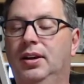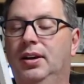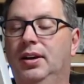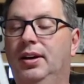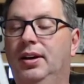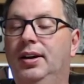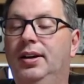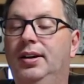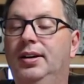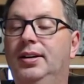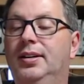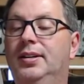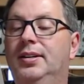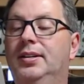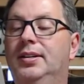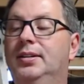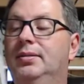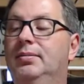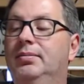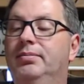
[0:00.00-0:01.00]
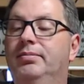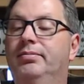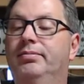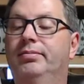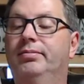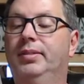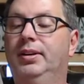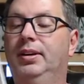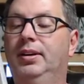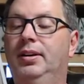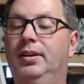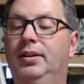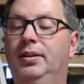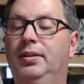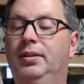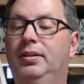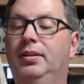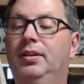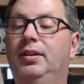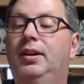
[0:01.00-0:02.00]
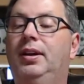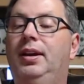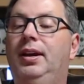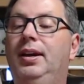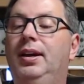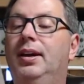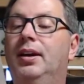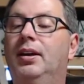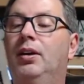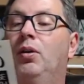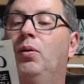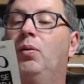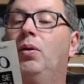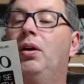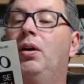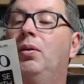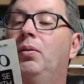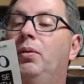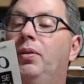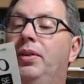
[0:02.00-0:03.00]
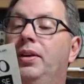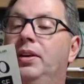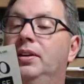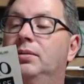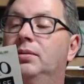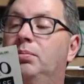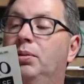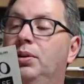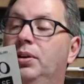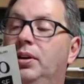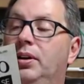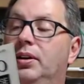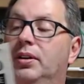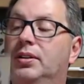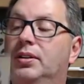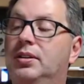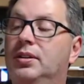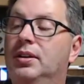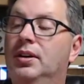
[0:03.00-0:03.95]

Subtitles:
You know, can't go wrong with these books.